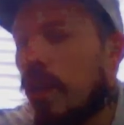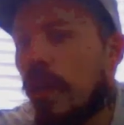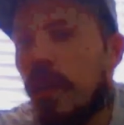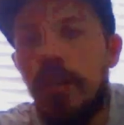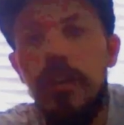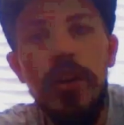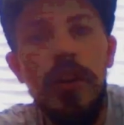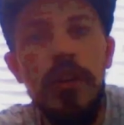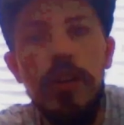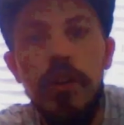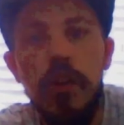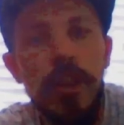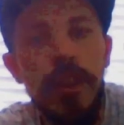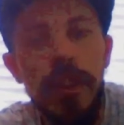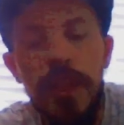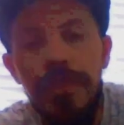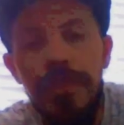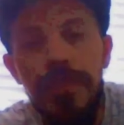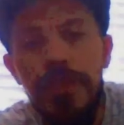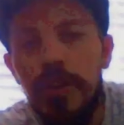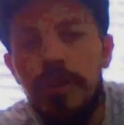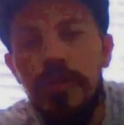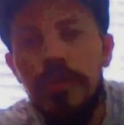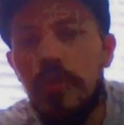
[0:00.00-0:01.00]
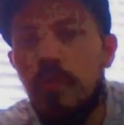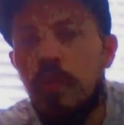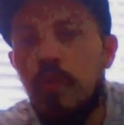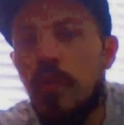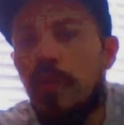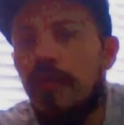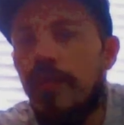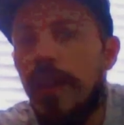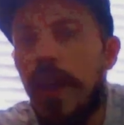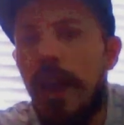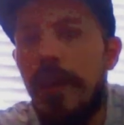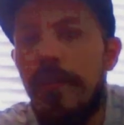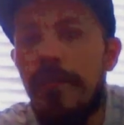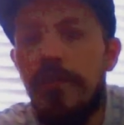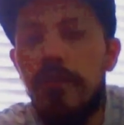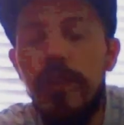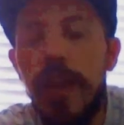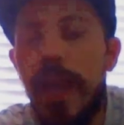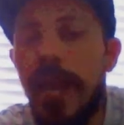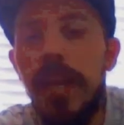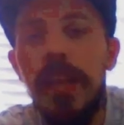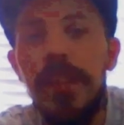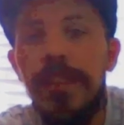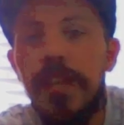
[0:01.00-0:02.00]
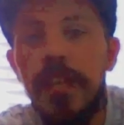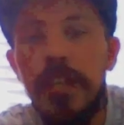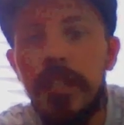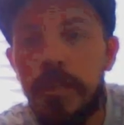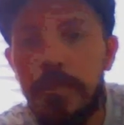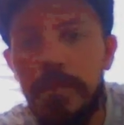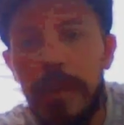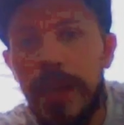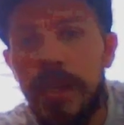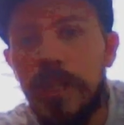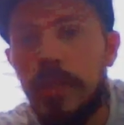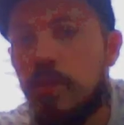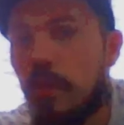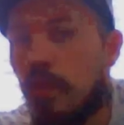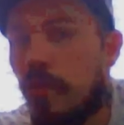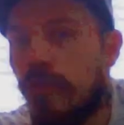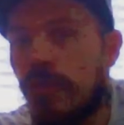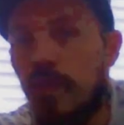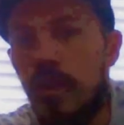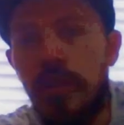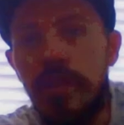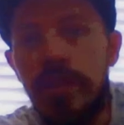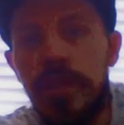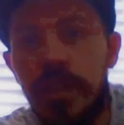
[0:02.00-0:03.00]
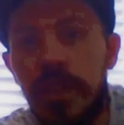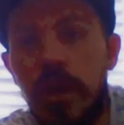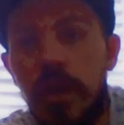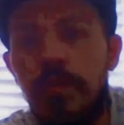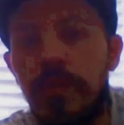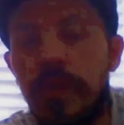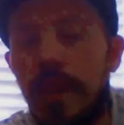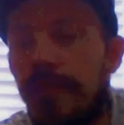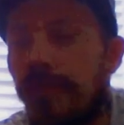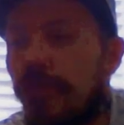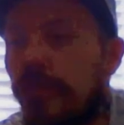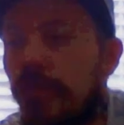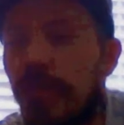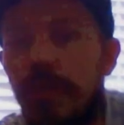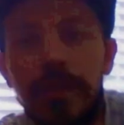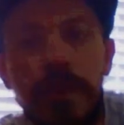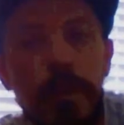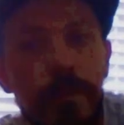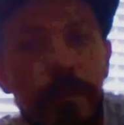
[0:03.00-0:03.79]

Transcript: like the Thunder Wolf Cavalry. Anything Space Wolf looks so different. The